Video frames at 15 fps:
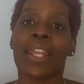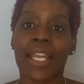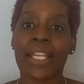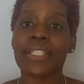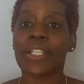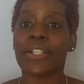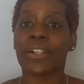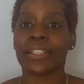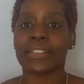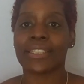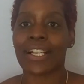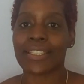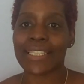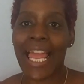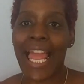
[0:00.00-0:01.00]
It's your girl,
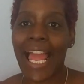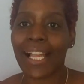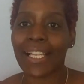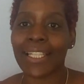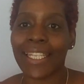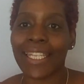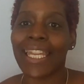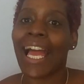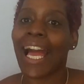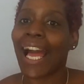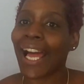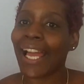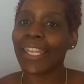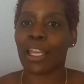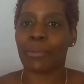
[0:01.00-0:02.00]
Dr. Ali.
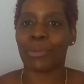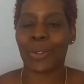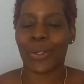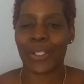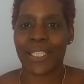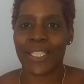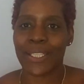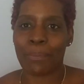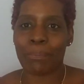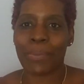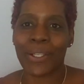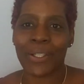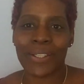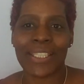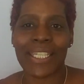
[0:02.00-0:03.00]
I am your autism
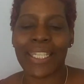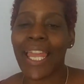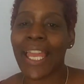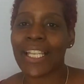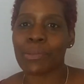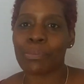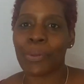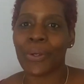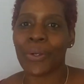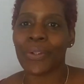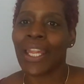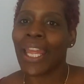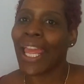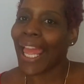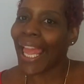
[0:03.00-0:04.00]
parenting expert